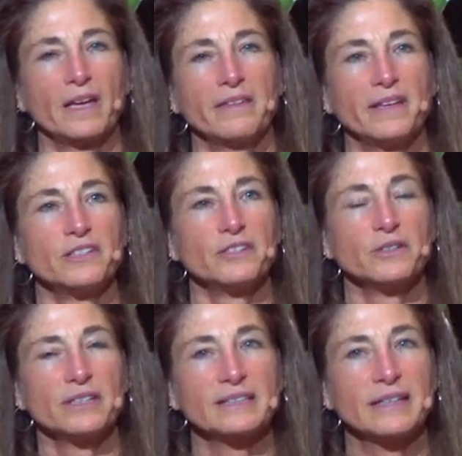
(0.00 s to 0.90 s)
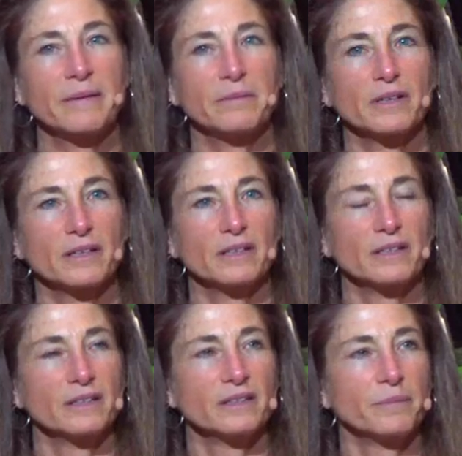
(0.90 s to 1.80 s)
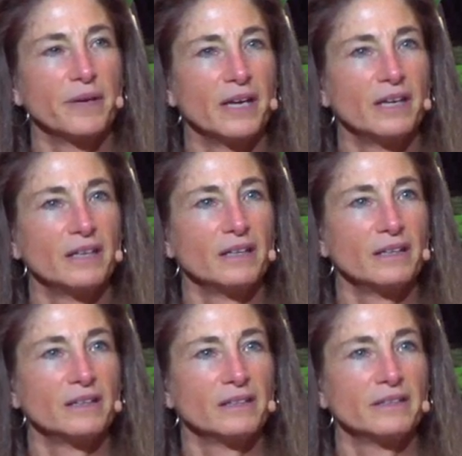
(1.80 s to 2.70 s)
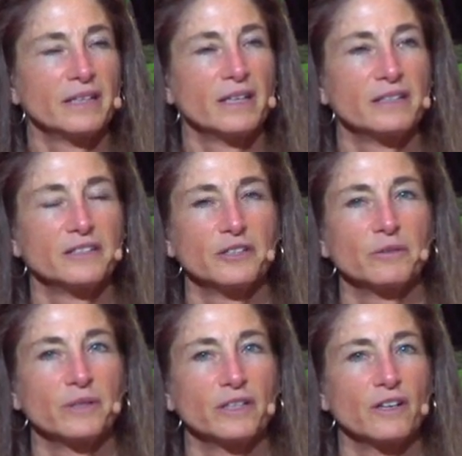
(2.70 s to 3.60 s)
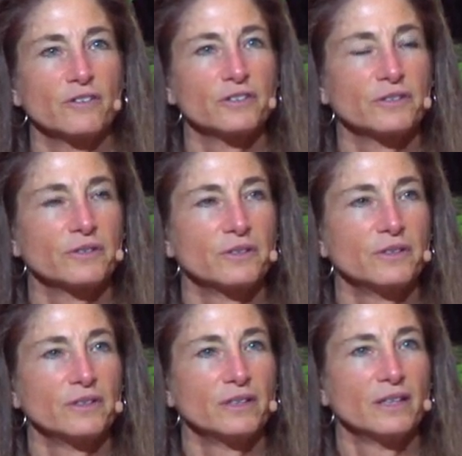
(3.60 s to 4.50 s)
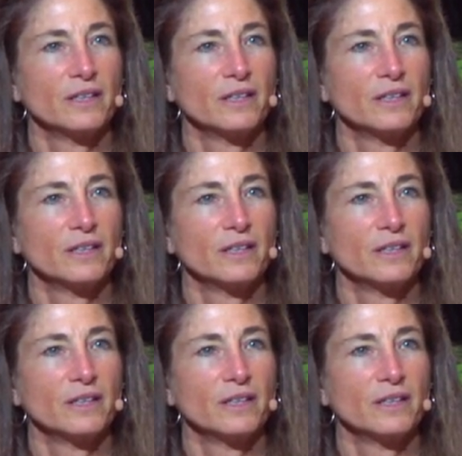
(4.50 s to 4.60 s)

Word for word: And then to accept the pain that a dear one goes through,